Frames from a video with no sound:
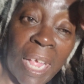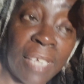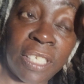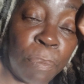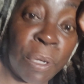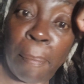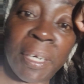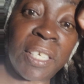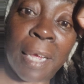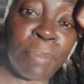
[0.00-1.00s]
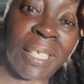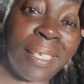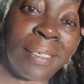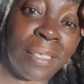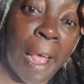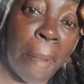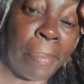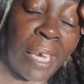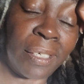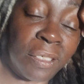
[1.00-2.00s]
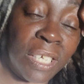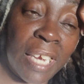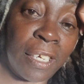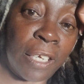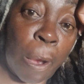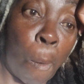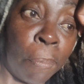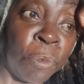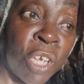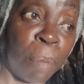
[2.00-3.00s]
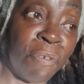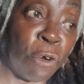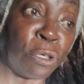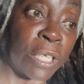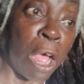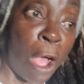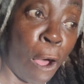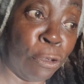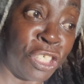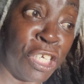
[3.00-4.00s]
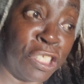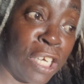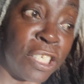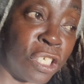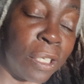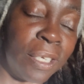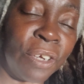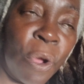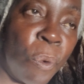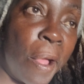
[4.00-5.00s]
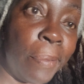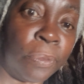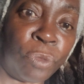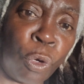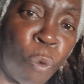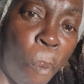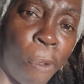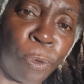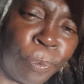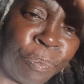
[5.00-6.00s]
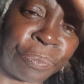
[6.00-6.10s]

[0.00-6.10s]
And sometimes, many times I didn't say. I didn't say anything. And before you said, oh, she snitched to, you know what? Who?